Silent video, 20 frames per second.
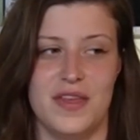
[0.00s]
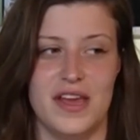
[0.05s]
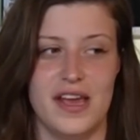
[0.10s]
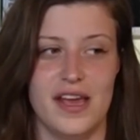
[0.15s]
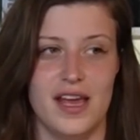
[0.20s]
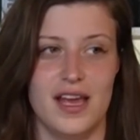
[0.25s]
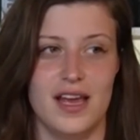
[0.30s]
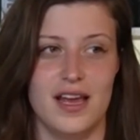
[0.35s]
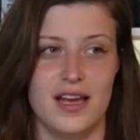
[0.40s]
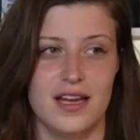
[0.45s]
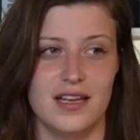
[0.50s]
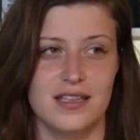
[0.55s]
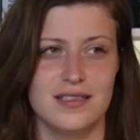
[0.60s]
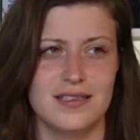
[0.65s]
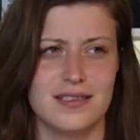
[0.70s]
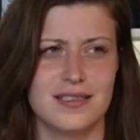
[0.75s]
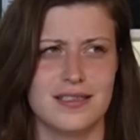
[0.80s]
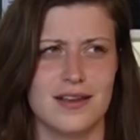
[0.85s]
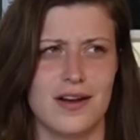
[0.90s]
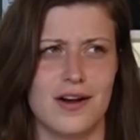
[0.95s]

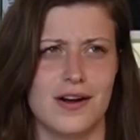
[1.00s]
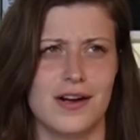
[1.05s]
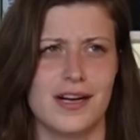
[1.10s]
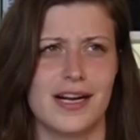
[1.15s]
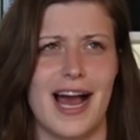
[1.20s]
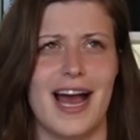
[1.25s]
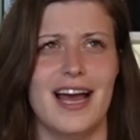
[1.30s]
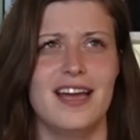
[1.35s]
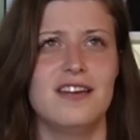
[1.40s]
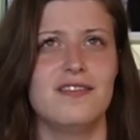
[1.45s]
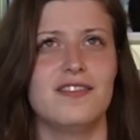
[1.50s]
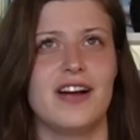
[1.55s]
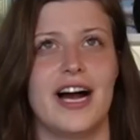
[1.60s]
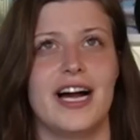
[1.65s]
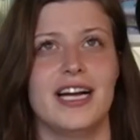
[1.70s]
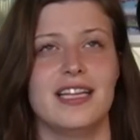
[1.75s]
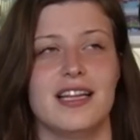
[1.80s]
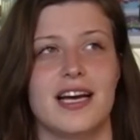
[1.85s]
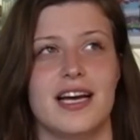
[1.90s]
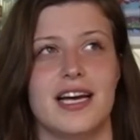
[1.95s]
These are kind of
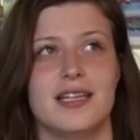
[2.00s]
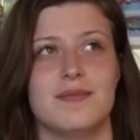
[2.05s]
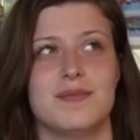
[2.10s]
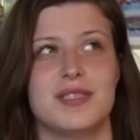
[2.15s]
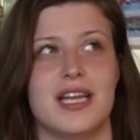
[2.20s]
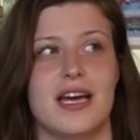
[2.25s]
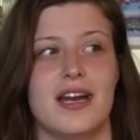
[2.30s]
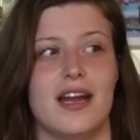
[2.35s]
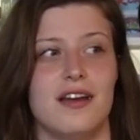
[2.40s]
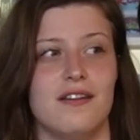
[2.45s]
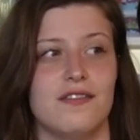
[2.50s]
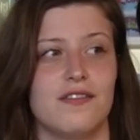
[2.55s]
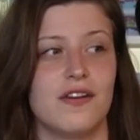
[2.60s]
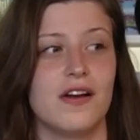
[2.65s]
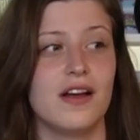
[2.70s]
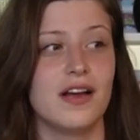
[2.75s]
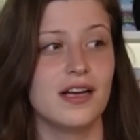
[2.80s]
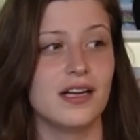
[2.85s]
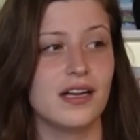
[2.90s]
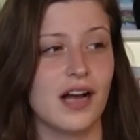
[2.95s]
guidelines that I've
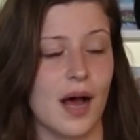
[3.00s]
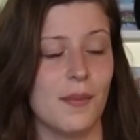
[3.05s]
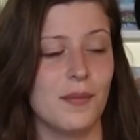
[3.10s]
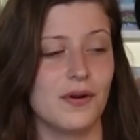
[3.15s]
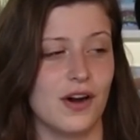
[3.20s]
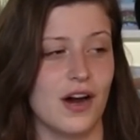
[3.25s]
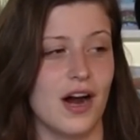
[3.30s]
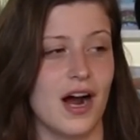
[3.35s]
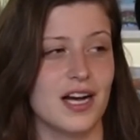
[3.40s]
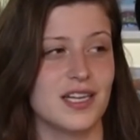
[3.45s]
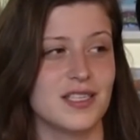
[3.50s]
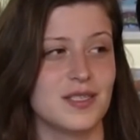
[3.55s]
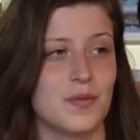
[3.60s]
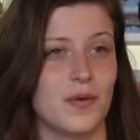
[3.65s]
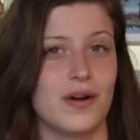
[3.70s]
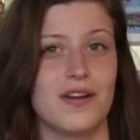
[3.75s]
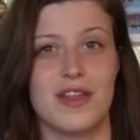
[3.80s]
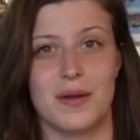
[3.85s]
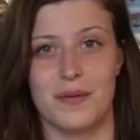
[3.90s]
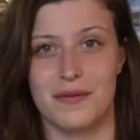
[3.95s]
come across.
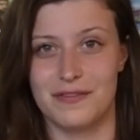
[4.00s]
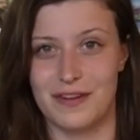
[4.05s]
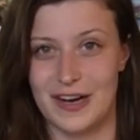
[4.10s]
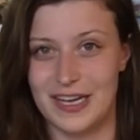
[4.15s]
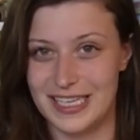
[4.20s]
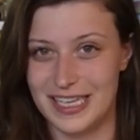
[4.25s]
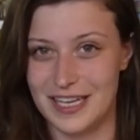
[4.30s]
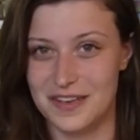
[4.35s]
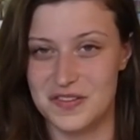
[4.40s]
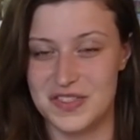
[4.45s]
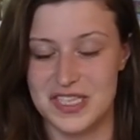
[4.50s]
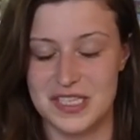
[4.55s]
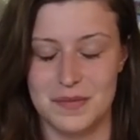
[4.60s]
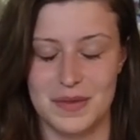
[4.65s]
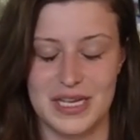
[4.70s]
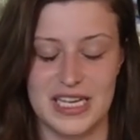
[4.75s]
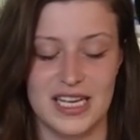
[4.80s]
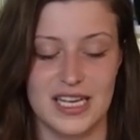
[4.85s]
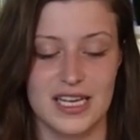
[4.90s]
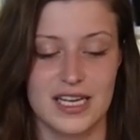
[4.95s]
One of them a friend gifted
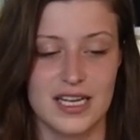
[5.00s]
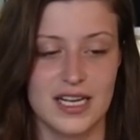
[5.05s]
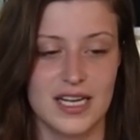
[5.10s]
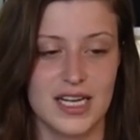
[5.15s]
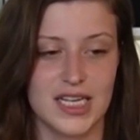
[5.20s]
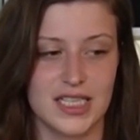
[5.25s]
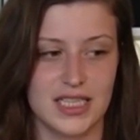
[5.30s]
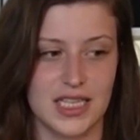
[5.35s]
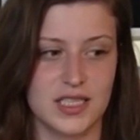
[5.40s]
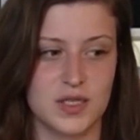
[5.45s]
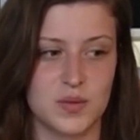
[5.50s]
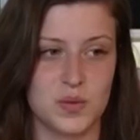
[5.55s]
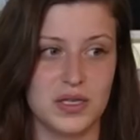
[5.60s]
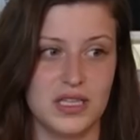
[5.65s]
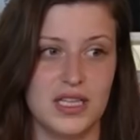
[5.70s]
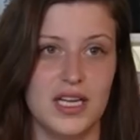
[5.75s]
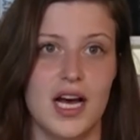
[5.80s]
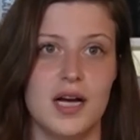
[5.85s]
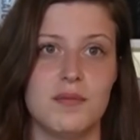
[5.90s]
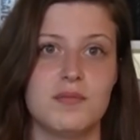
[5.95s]
me that's
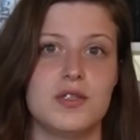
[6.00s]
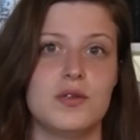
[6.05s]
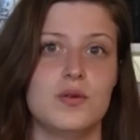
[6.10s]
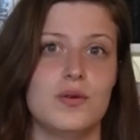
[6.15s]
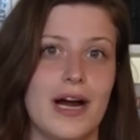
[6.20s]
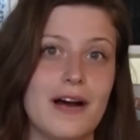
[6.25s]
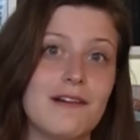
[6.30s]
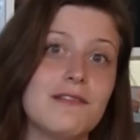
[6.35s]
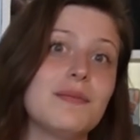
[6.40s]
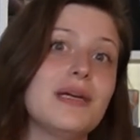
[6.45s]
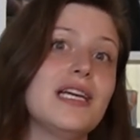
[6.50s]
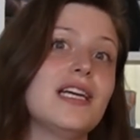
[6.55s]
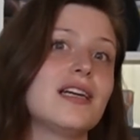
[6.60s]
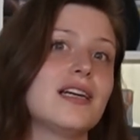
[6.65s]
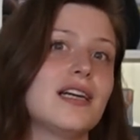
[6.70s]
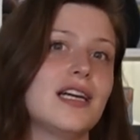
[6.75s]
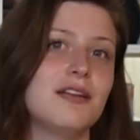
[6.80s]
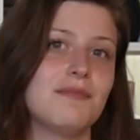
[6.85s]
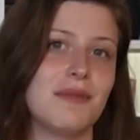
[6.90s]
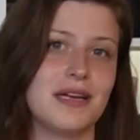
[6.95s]
really helped ground
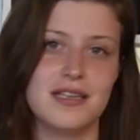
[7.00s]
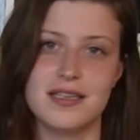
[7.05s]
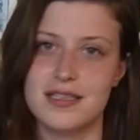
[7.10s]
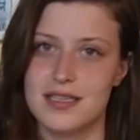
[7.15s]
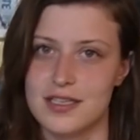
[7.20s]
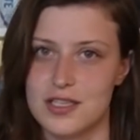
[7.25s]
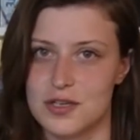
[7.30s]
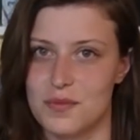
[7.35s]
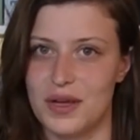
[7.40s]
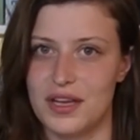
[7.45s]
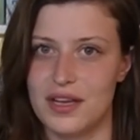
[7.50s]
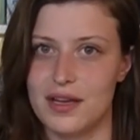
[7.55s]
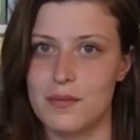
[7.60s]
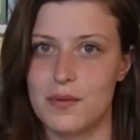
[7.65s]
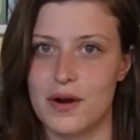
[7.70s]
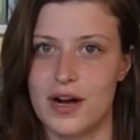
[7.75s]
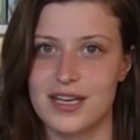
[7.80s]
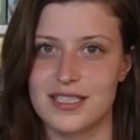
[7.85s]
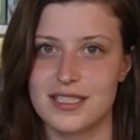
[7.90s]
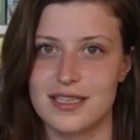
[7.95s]
me in my decision-making
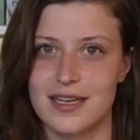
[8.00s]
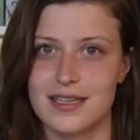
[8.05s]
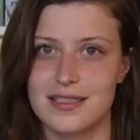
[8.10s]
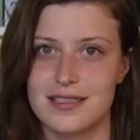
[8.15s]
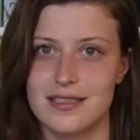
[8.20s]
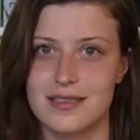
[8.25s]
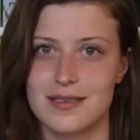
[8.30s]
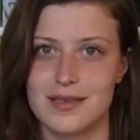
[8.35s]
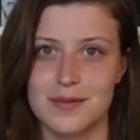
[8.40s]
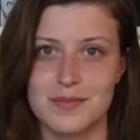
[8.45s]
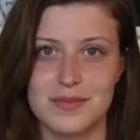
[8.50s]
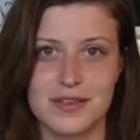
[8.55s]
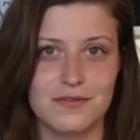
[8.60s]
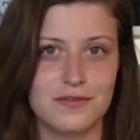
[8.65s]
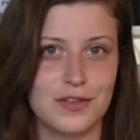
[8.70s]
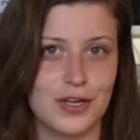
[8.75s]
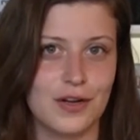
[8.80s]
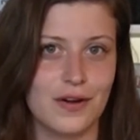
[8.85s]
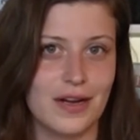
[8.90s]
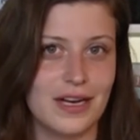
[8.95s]
process in terms
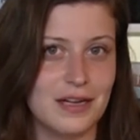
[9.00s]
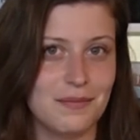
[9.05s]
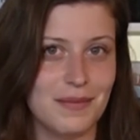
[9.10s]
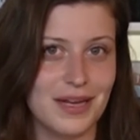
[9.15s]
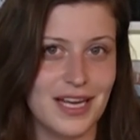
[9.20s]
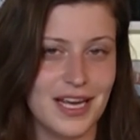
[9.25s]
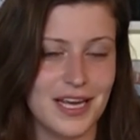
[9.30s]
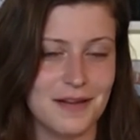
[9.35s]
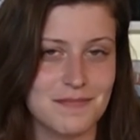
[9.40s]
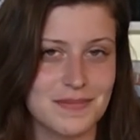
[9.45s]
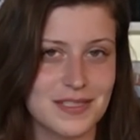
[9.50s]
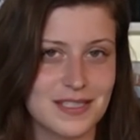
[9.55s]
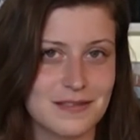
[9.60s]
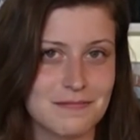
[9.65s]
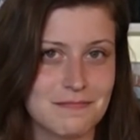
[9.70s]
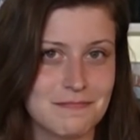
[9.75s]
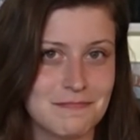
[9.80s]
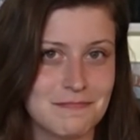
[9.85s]
of curating my games.